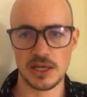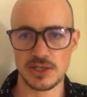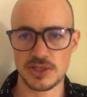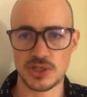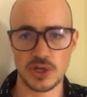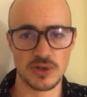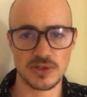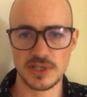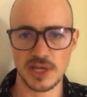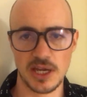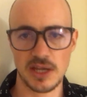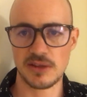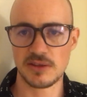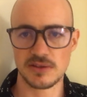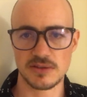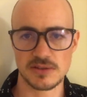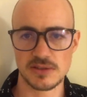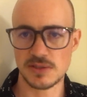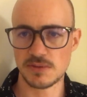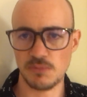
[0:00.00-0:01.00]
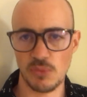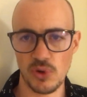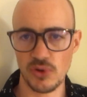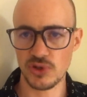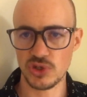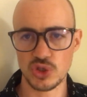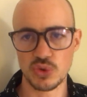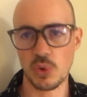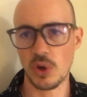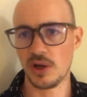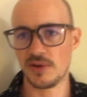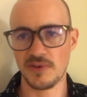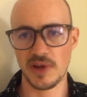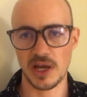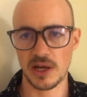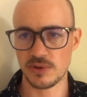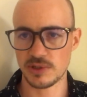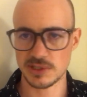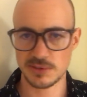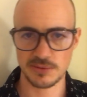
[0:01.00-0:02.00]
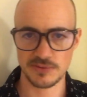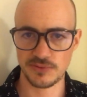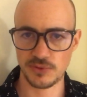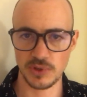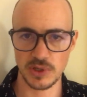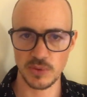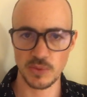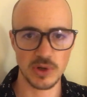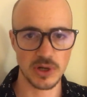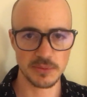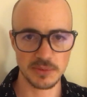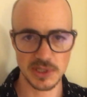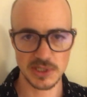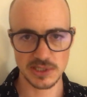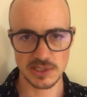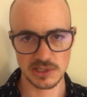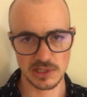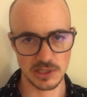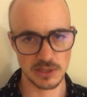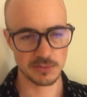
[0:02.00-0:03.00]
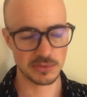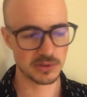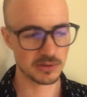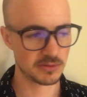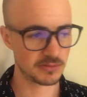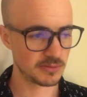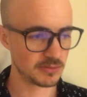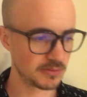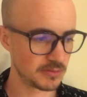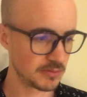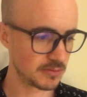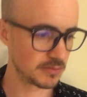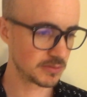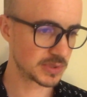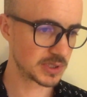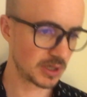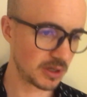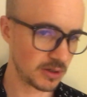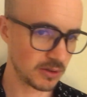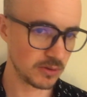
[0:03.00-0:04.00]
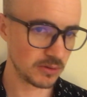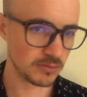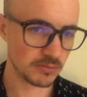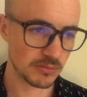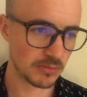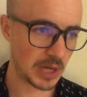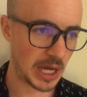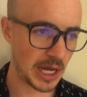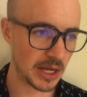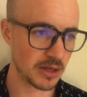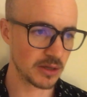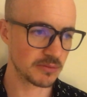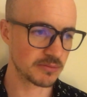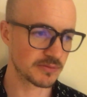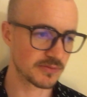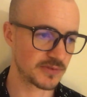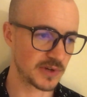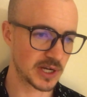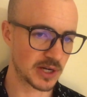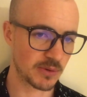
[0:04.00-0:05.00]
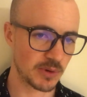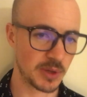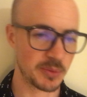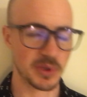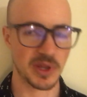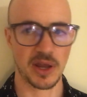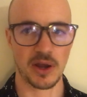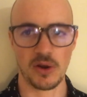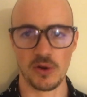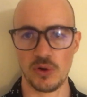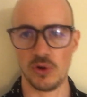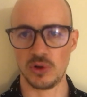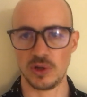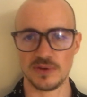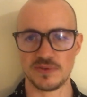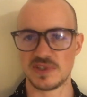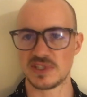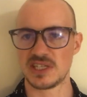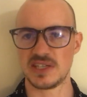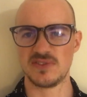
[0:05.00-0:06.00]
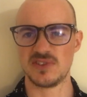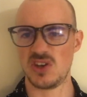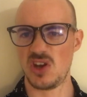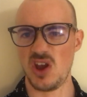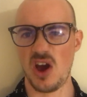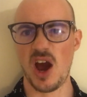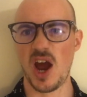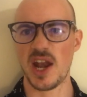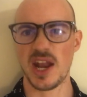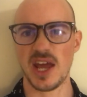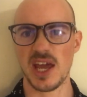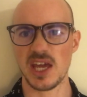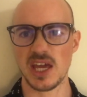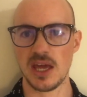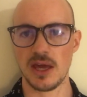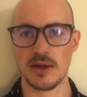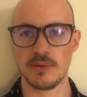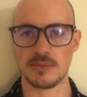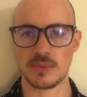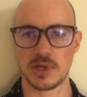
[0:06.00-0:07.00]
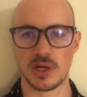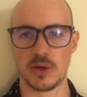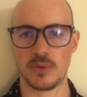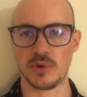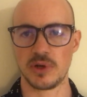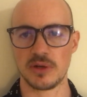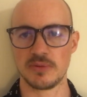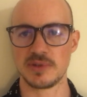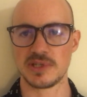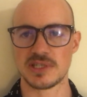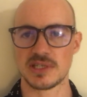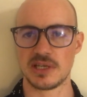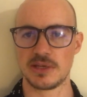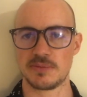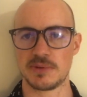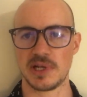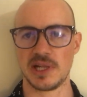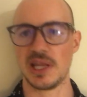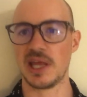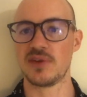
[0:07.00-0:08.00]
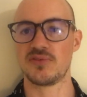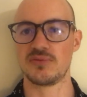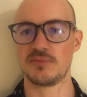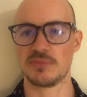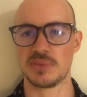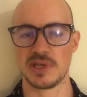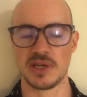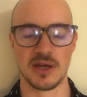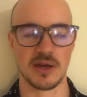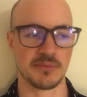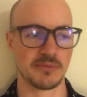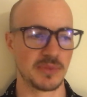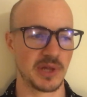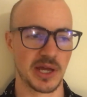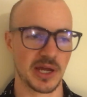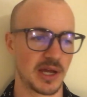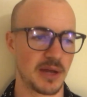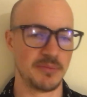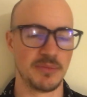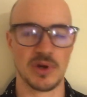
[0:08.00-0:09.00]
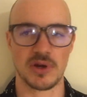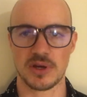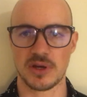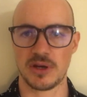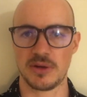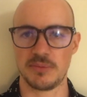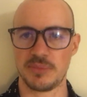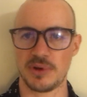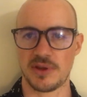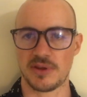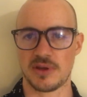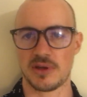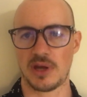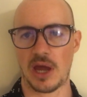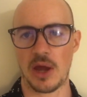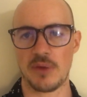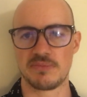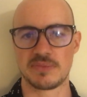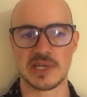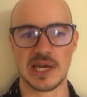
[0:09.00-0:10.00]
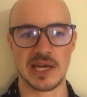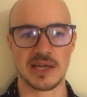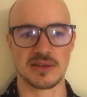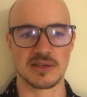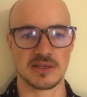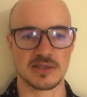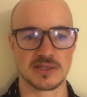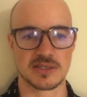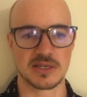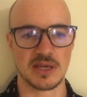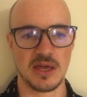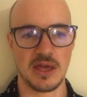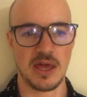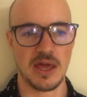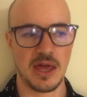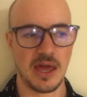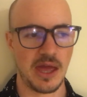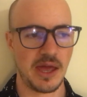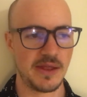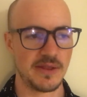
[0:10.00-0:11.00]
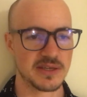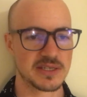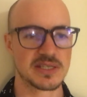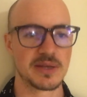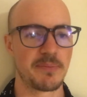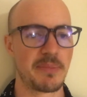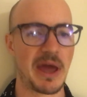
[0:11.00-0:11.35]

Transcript: don't take this more than 12 hours before you want to be asleep. So I don't fuck around with that at all. If it's even 9 a.m. and I want to be asleep at 11 p.m., like I'm not going to bother. I take this is